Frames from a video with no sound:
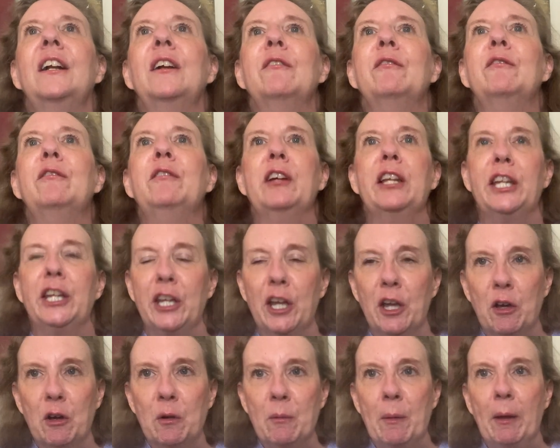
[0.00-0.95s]

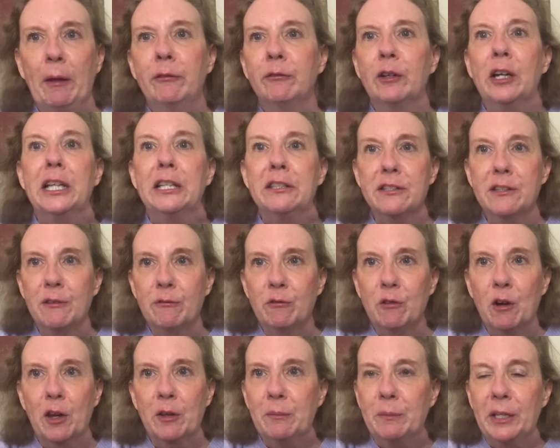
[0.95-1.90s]
video. My friends have
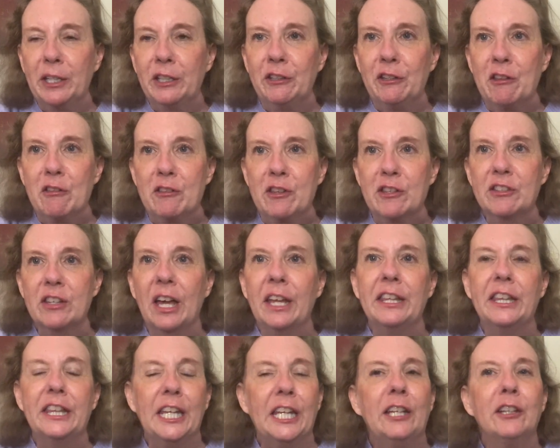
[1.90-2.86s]
wanted me to do this,
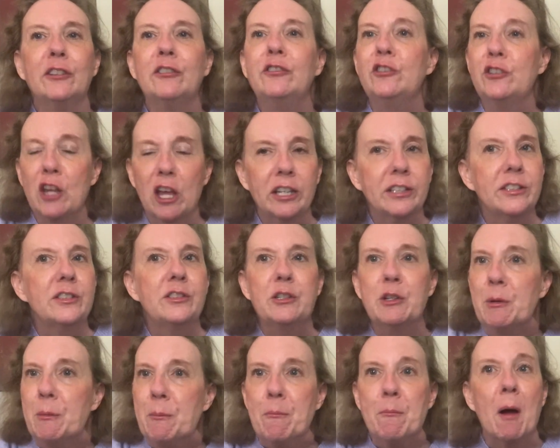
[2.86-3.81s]
I think just
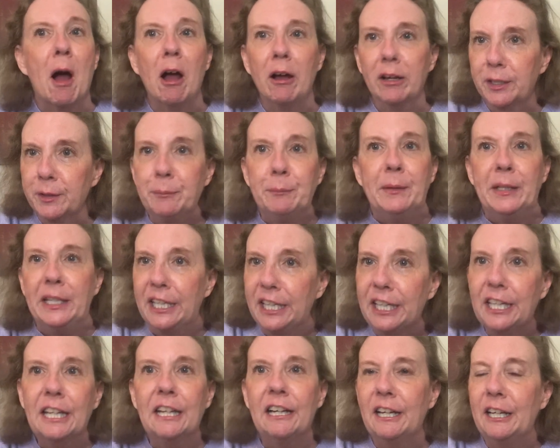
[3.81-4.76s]
to mock
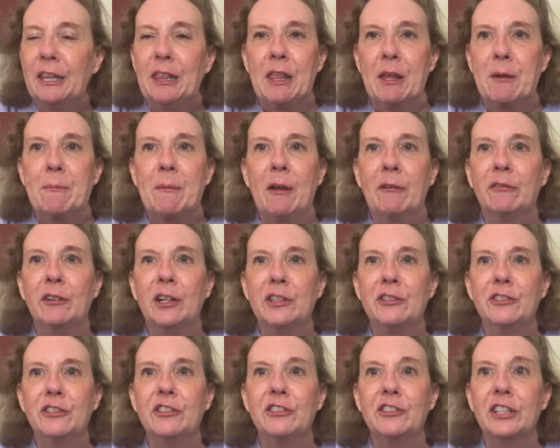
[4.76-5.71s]
me. I think my
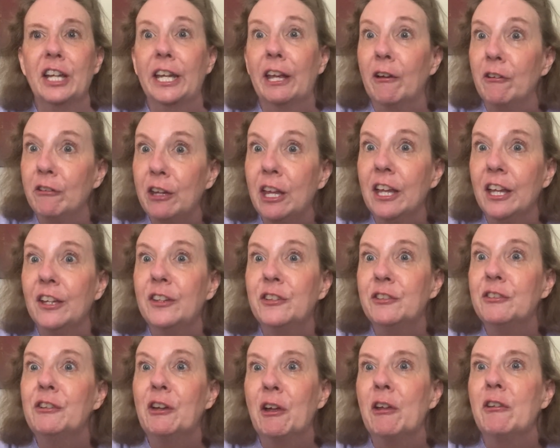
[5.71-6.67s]
friends are just like, oh yeah,
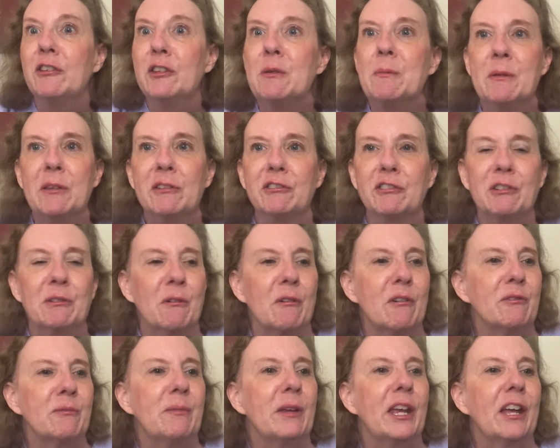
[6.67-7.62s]
do a cozy mystery
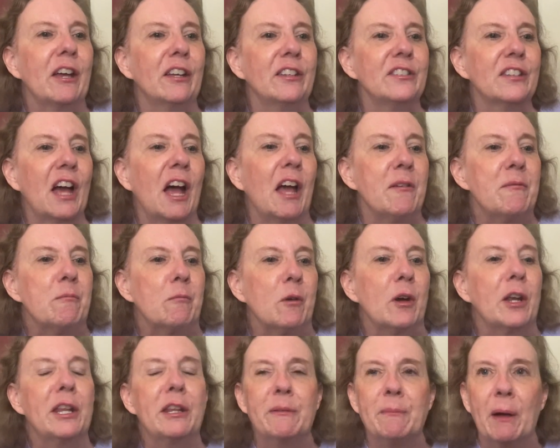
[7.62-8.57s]
one, because I'm
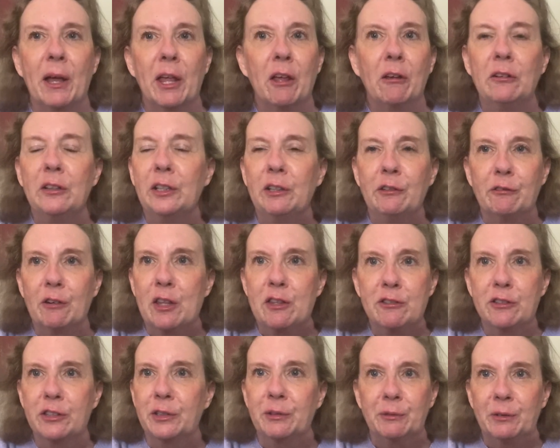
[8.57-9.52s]
one of my only
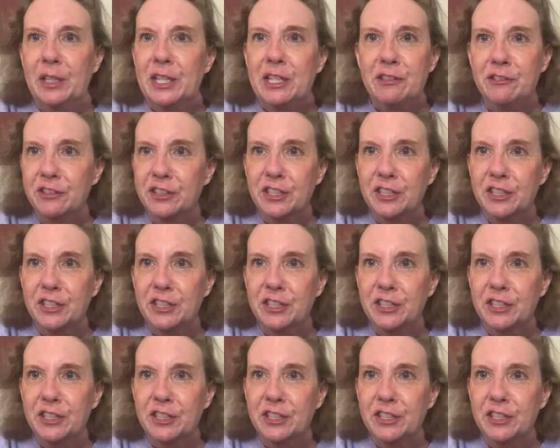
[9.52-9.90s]
friends that reads